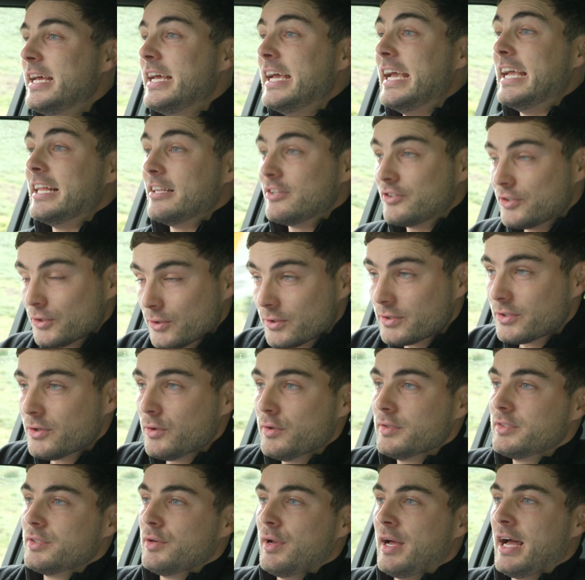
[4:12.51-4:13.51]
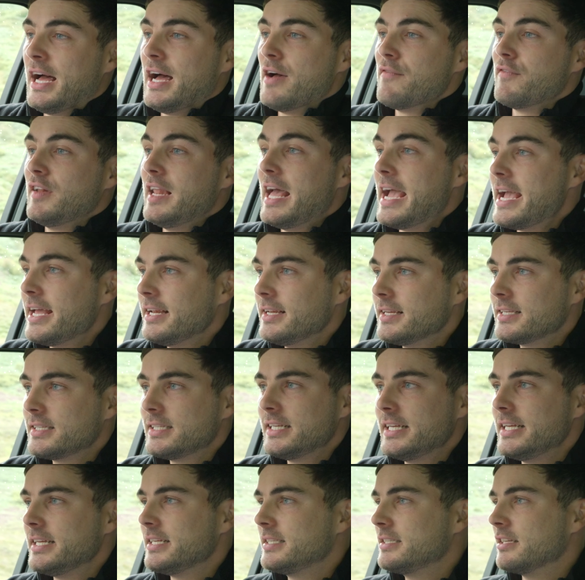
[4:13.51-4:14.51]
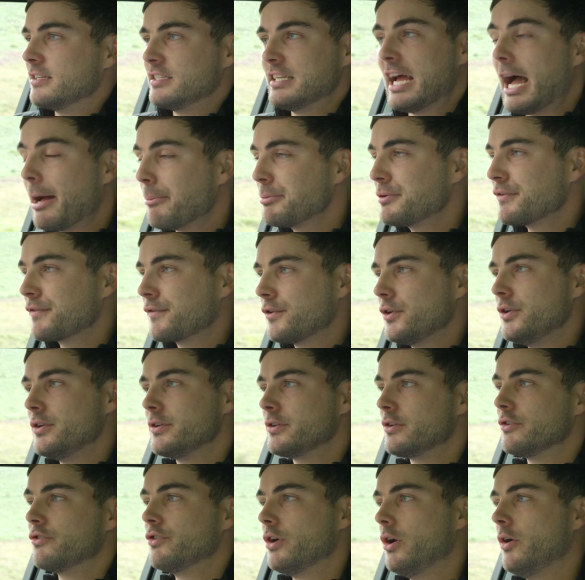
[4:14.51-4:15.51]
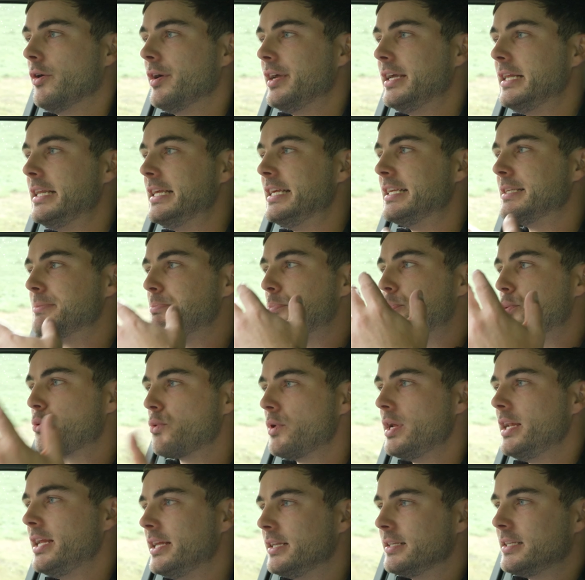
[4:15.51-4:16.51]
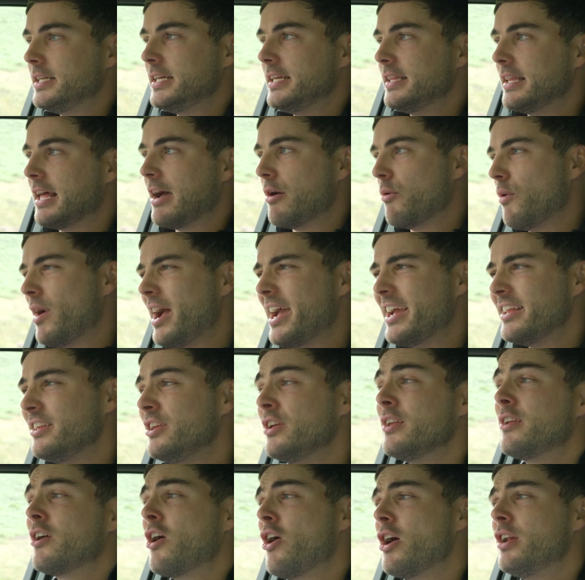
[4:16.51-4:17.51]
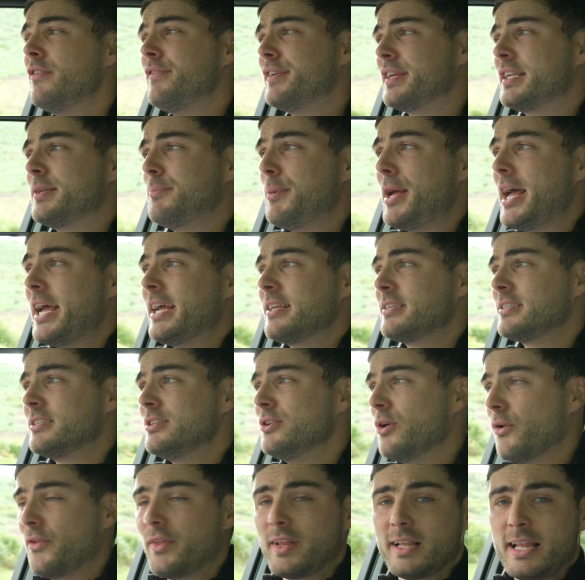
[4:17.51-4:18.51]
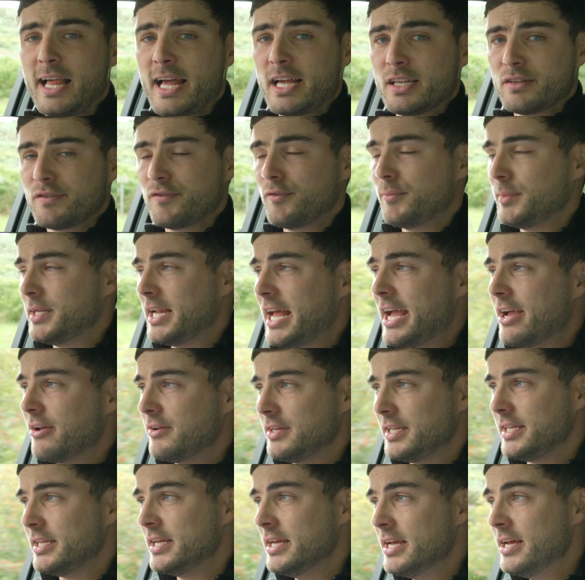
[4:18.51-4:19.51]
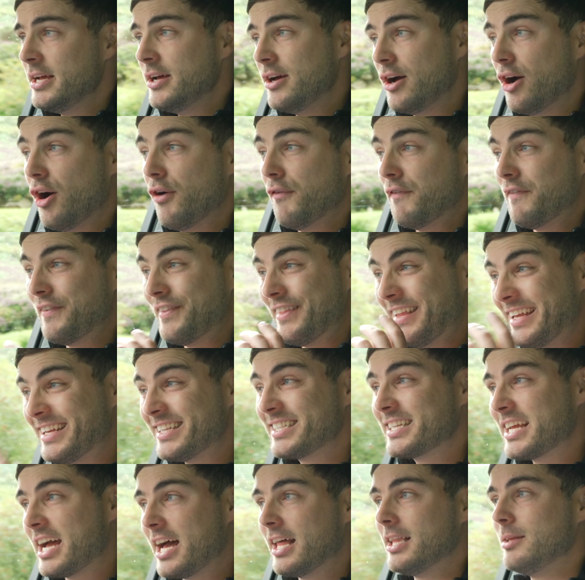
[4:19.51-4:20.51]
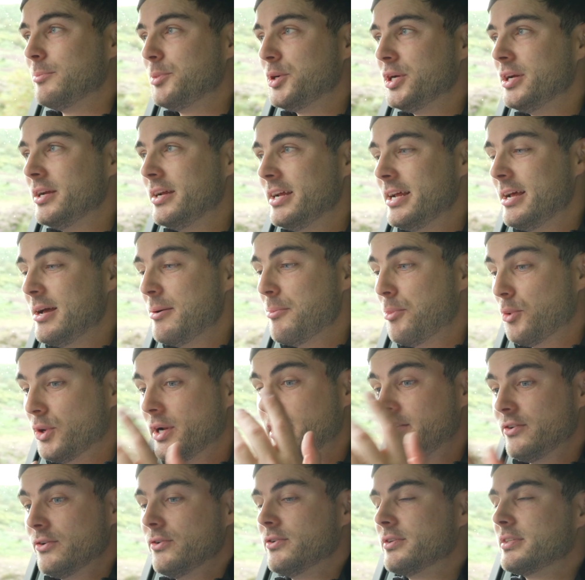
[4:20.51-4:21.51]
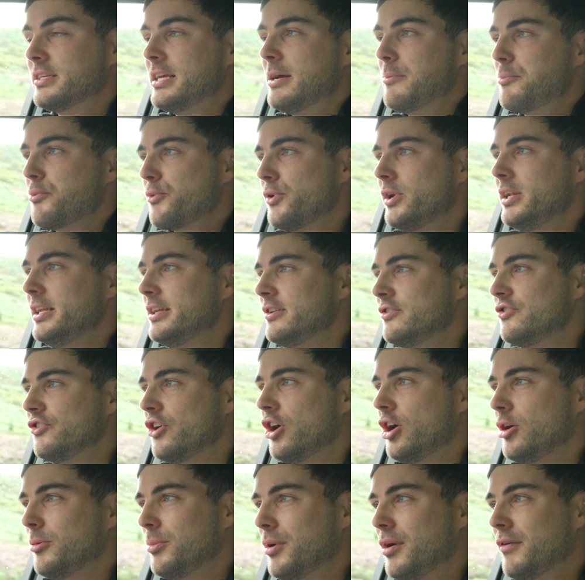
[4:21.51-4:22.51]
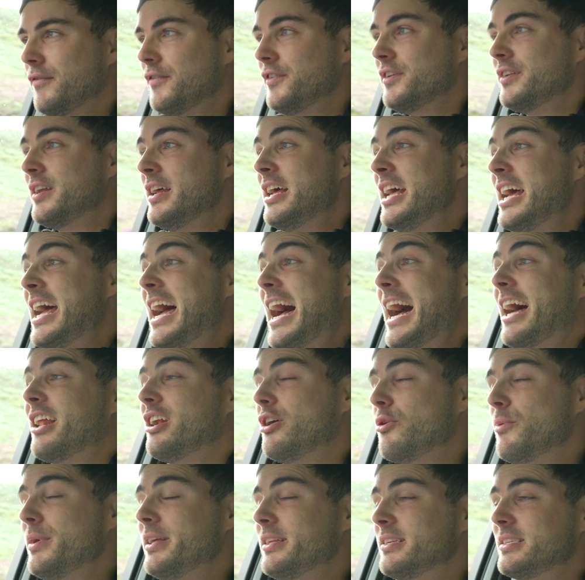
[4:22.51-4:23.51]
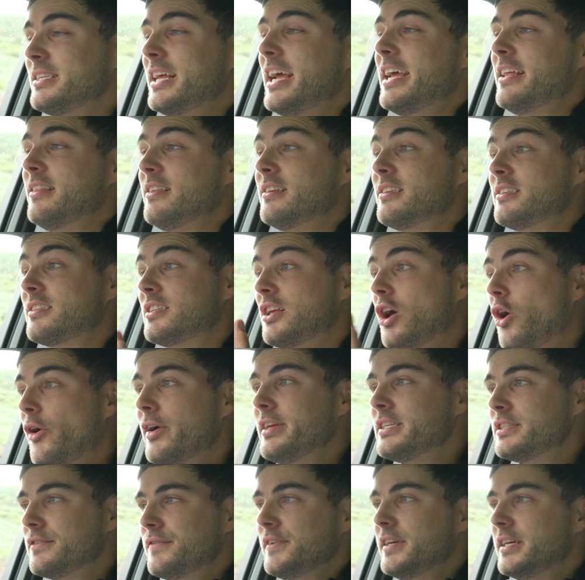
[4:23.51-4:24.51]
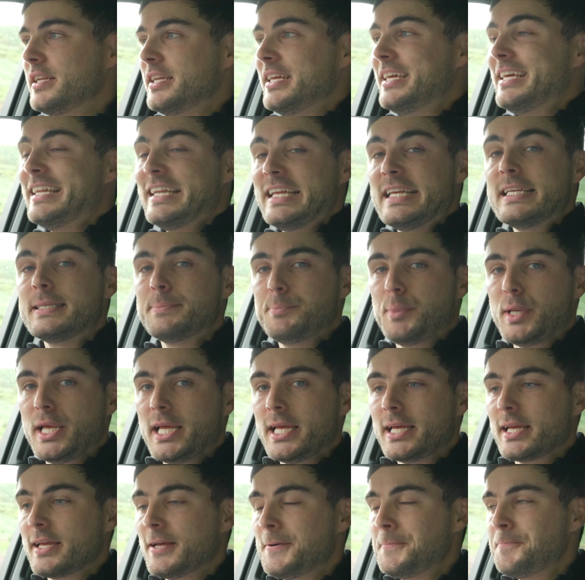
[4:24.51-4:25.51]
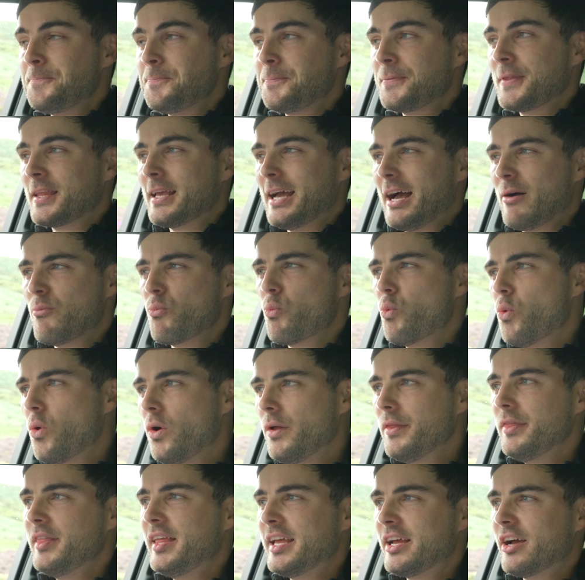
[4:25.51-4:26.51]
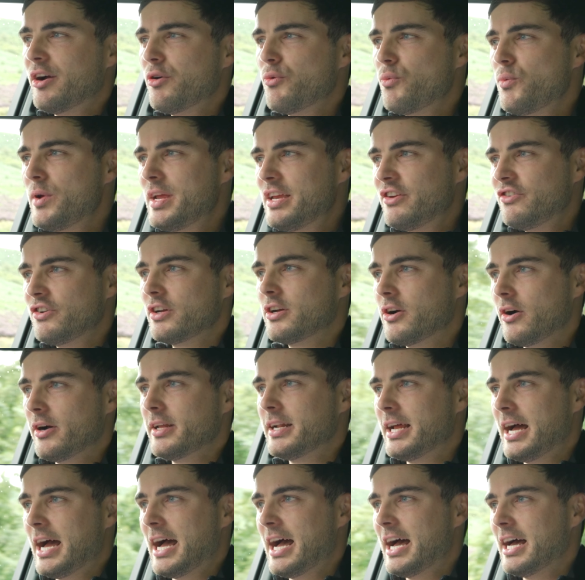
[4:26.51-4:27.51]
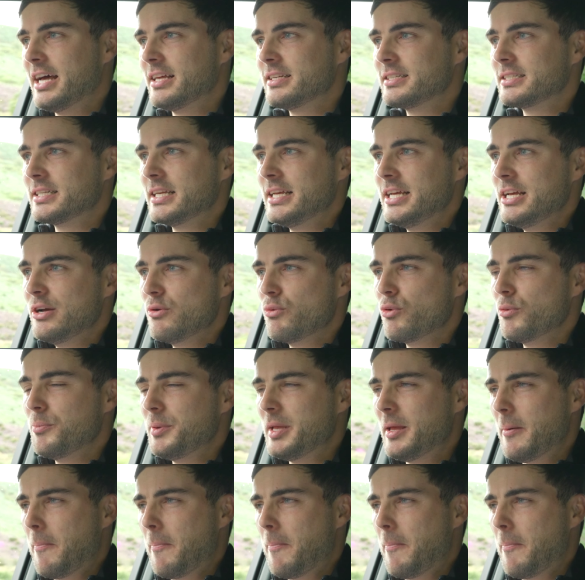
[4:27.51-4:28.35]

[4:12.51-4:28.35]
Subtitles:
It does also have lane assist, adaptive cruise control. It is brilliant in that way, and you kind of expect nothing less from an Audi of this caliber, but it does a brilliant job of it. And I will say the size of it, it is big. And one thing I wish it kind of has would be